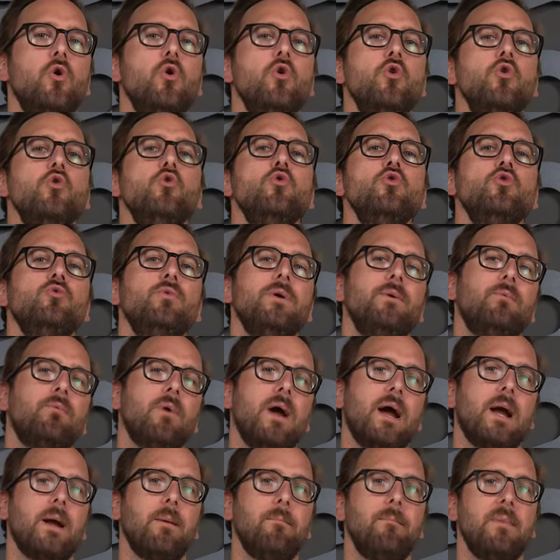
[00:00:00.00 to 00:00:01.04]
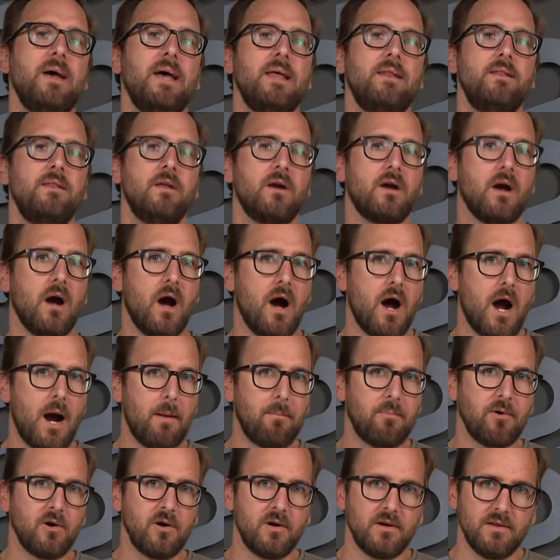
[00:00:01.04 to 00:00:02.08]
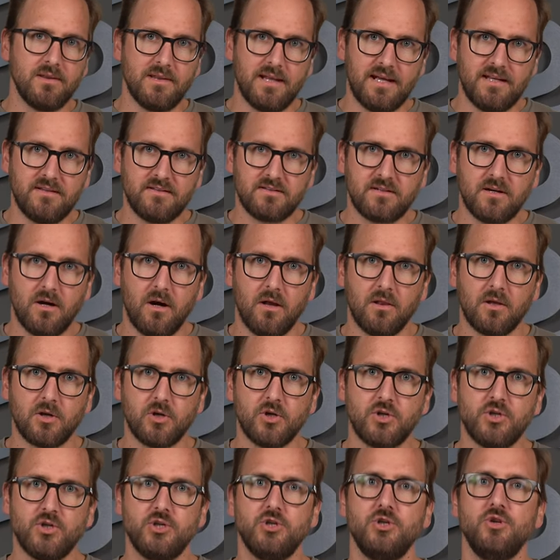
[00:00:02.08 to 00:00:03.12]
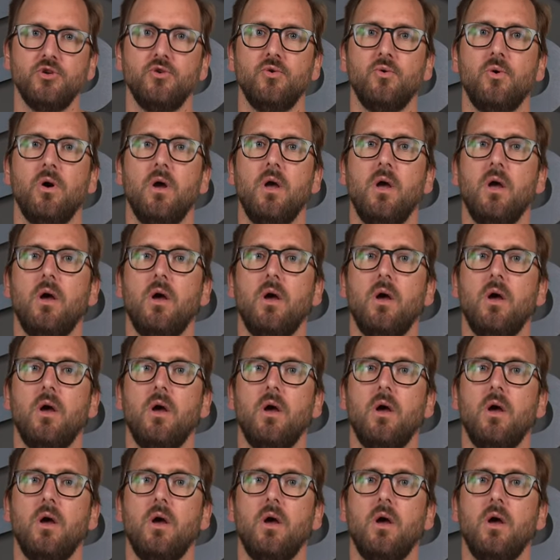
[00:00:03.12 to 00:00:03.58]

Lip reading: who do we recommend the copper lens color to?